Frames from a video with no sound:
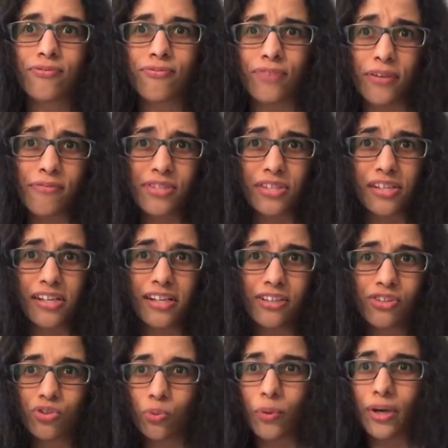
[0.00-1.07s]

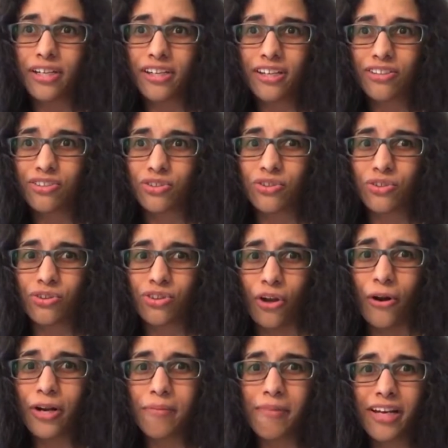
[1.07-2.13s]
15, 20 to
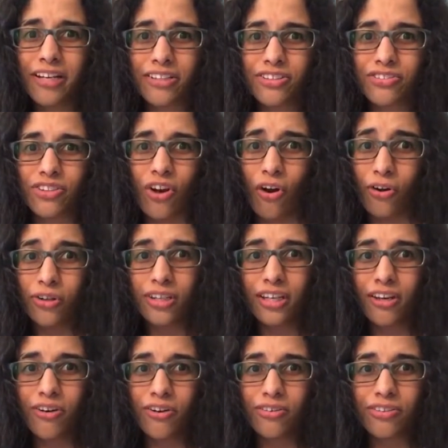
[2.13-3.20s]
30 minutes
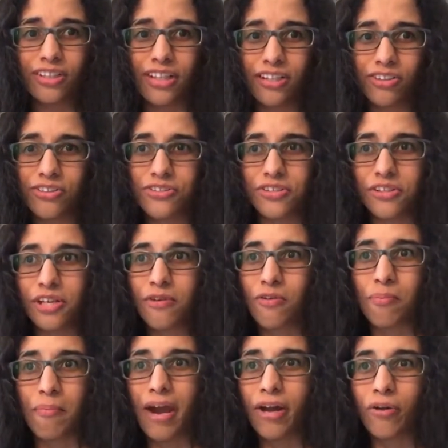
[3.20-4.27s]
earlier? It doesn't
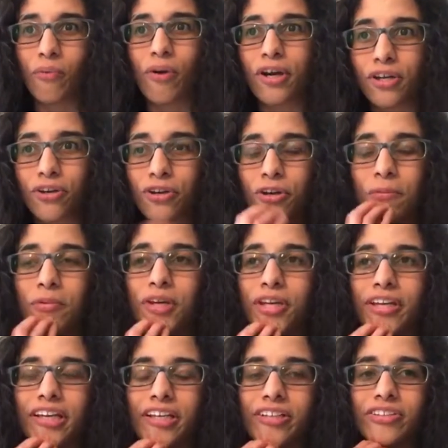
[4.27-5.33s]
even matter what your
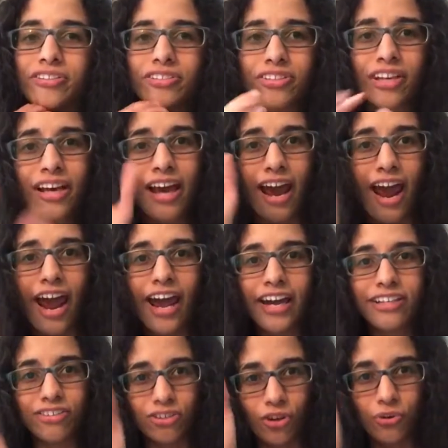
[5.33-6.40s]
commute is.
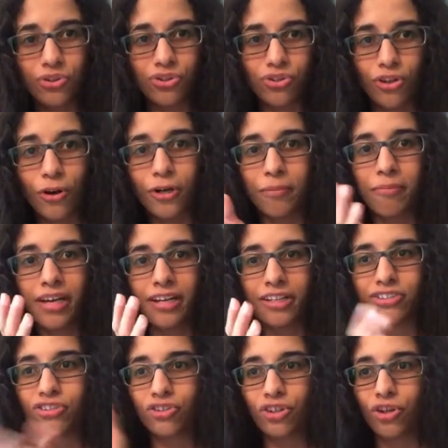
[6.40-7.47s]
Add those 30
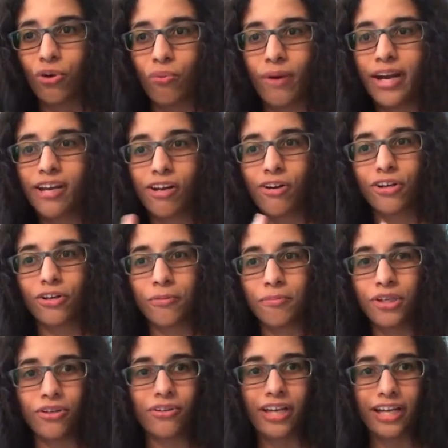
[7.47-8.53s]
minutes to your regular
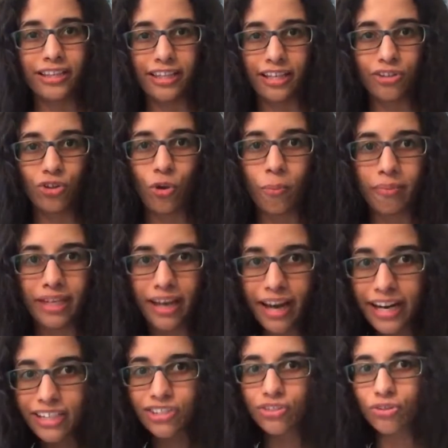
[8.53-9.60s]
commute, and then you'll be
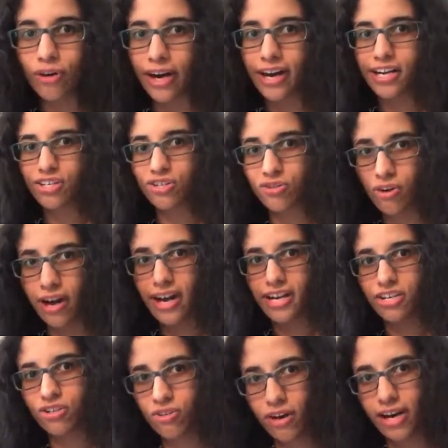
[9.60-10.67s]
extra, extra,
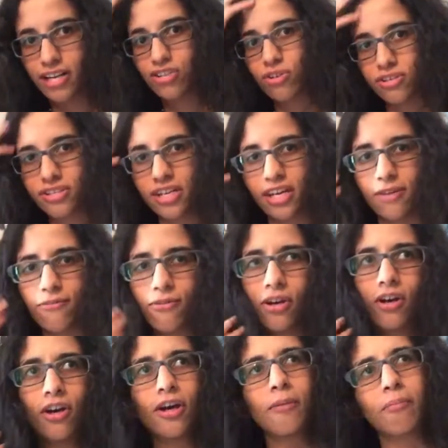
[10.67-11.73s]
extra, extra safe.
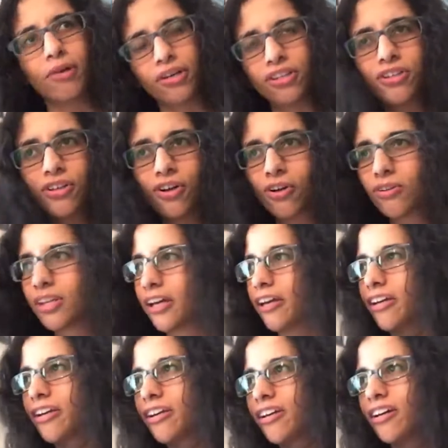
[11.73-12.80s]
But
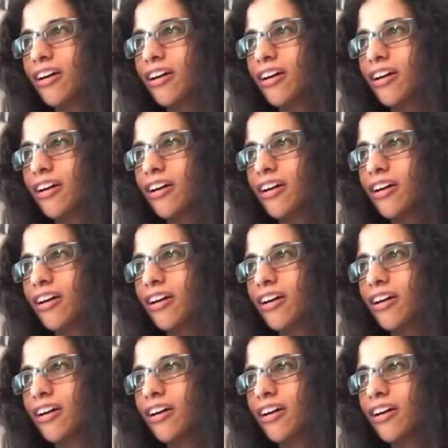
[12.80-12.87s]
like,